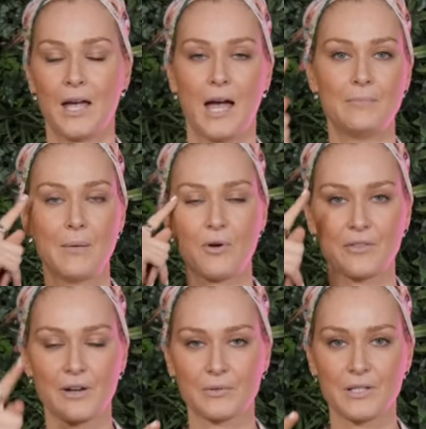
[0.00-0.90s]
And remember, I
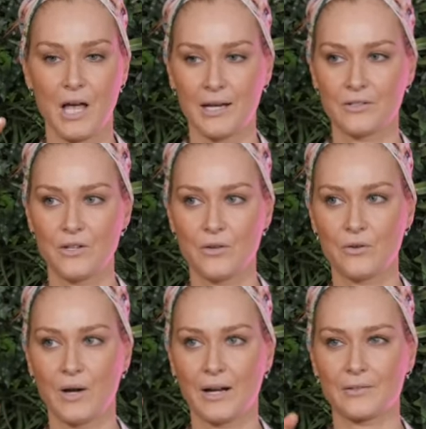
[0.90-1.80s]
thought I was lying to
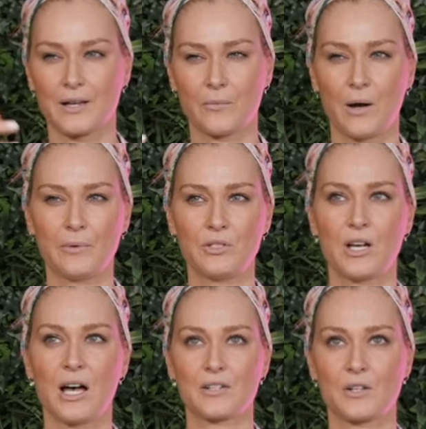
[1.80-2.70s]
you, and I was like, why wouldn't you
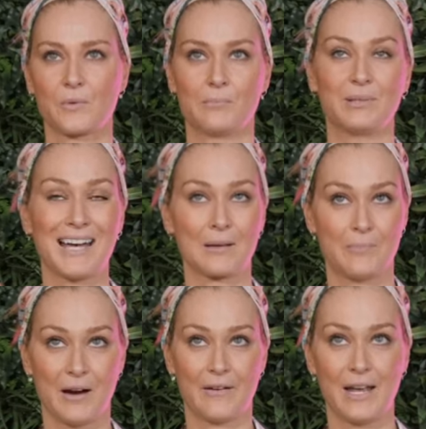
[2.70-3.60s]
garnish it with a
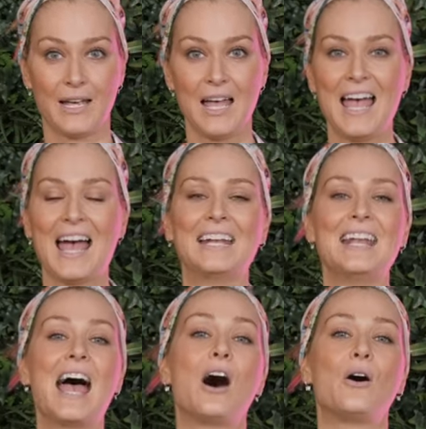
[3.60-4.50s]
blackberry? And
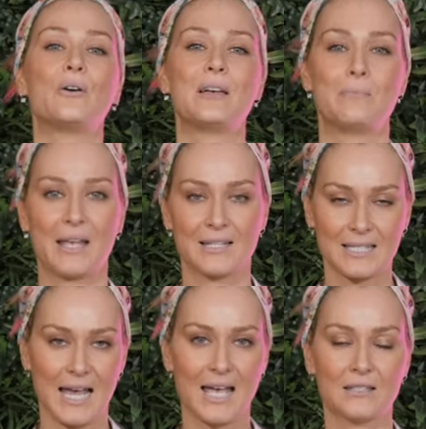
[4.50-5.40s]
now it makes
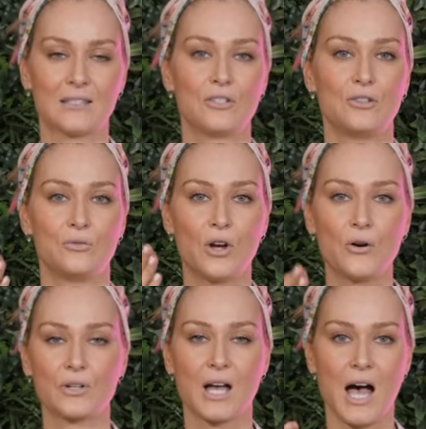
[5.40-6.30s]
sense. You
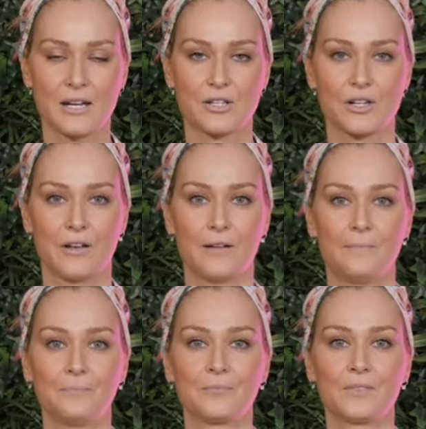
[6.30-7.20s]
don't garnish
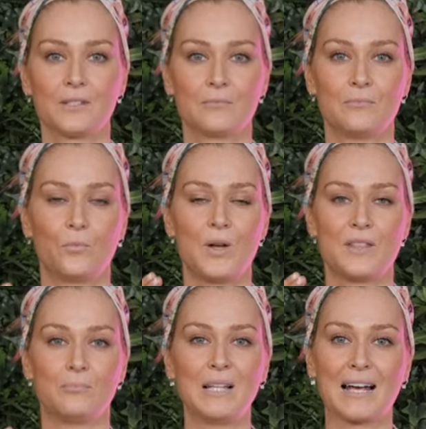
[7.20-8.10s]
it with
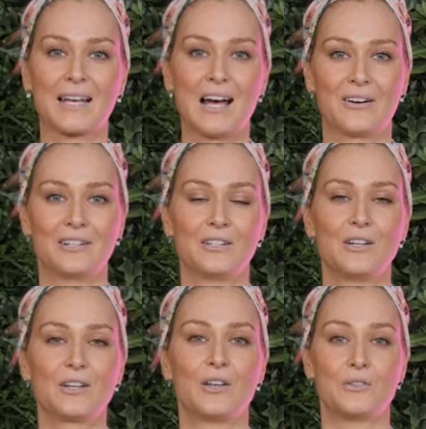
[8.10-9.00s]
a blackcurrant,
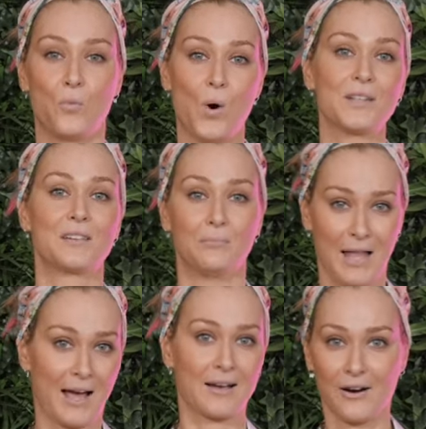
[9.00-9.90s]
because what's a
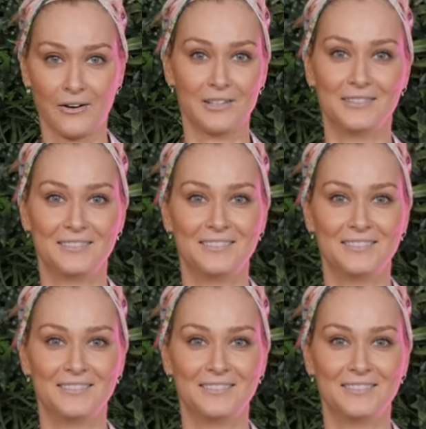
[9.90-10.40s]
blackcurrant?